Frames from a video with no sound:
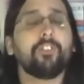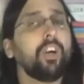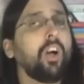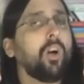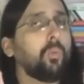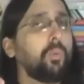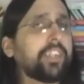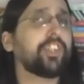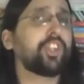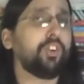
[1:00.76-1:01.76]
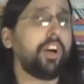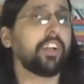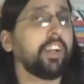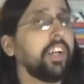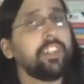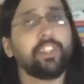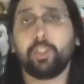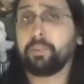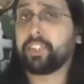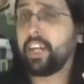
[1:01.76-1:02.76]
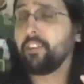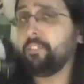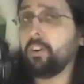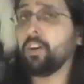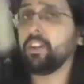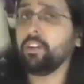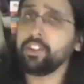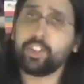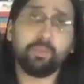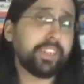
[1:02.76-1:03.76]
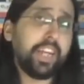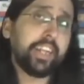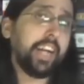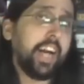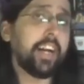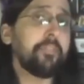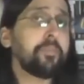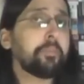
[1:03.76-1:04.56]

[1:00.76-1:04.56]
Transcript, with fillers: over which is stronger, Super Saiyan 4 or Super Saiyan God.